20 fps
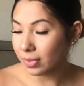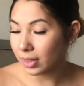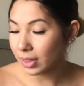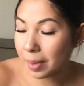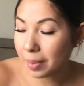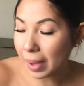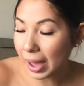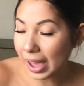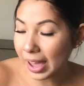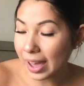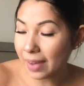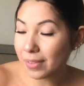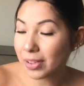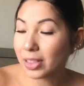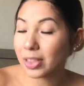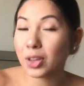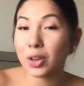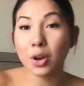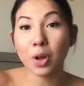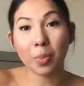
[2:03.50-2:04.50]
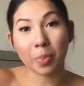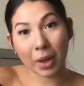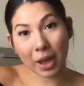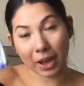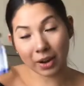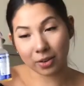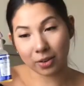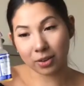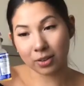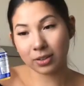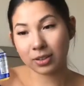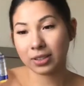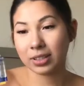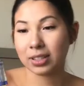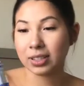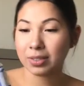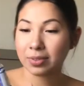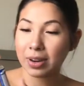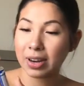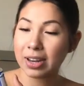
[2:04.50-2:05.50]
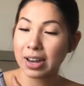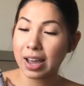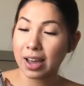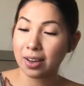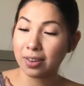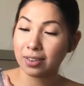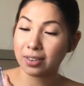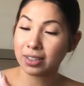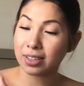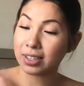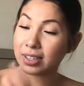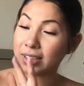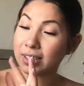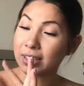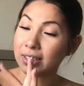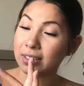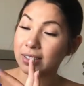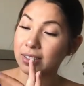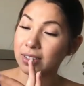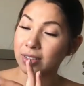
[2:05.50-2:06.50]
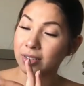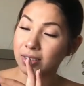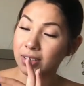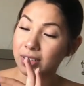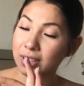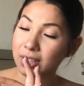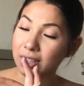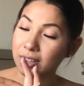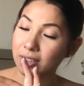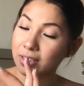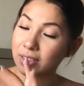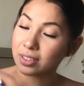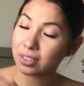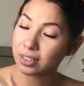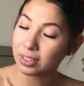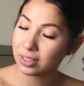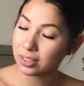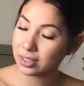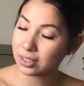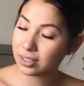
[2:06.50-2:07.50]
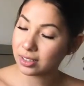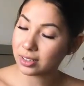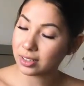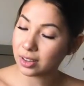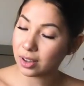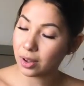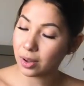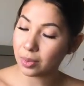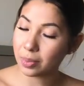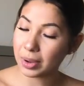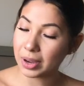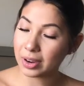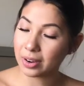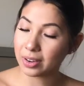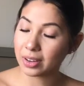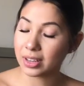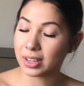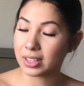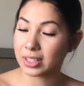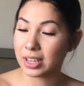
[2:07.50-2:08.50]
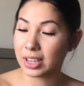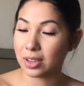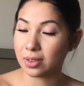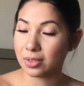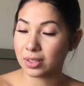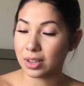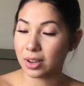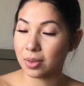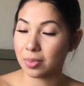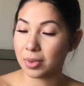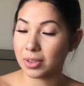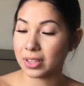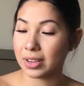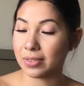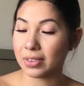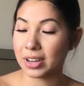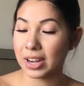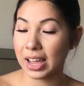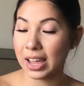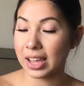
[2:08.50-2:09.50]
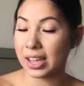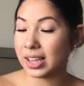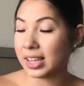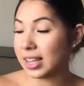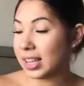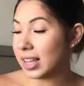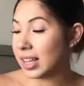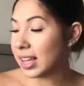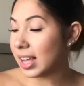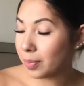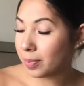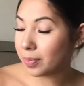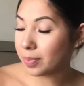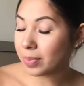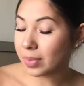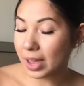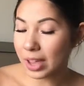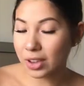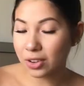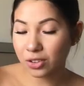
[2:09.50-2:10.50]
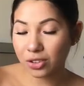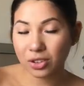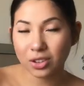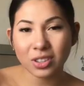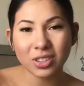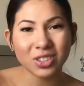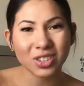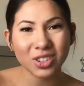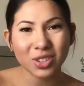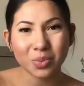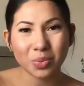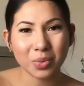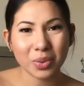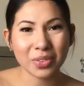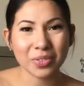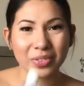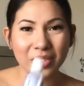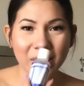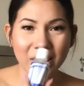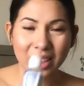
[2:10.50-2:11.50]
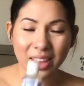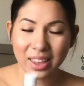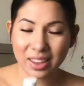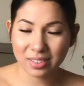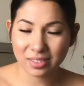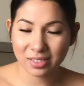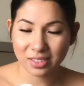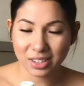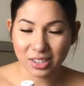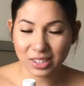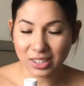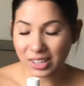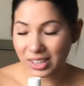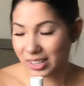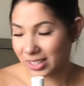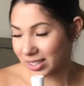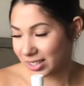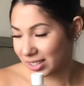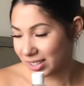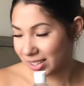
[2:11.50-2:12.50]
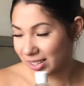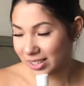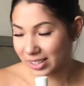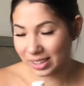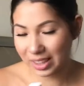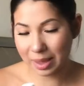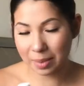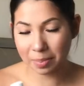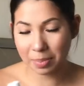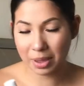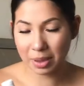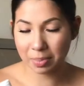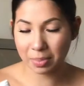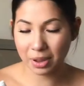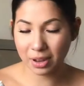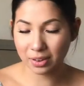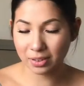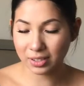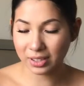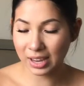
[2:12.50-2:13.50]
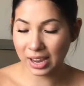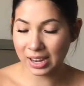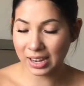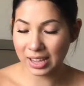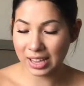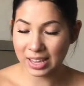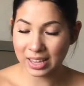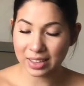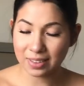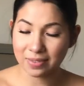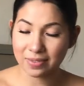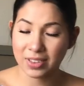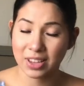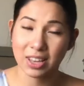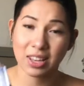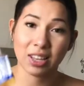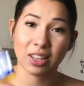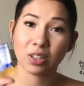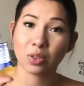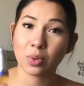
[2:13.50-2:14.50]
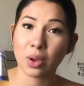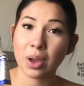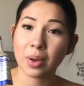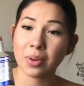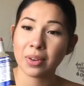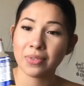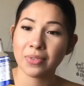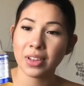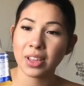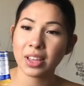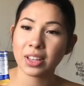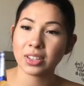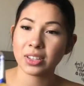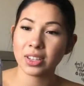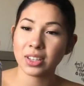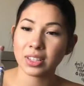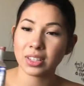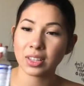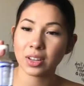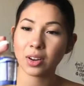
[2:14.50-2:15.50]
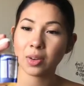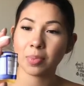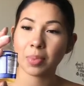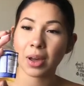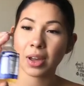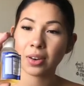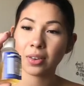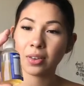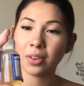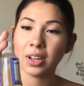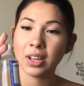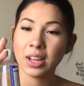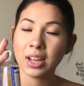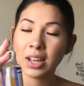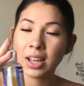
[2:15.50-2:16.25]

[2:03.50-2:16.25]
I have a little bottle right now. The little stickers all weird because I use it almost every day. I usually just refill it just because that big bottle is kind of inconvenient. But I refill it to this little bottle.